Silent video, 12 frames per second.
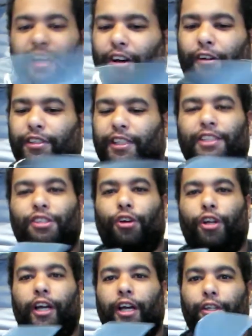Obviously it's not
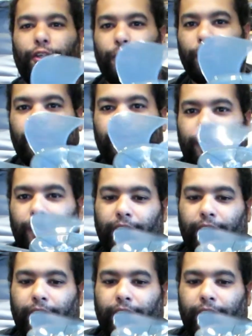going to hurt you, you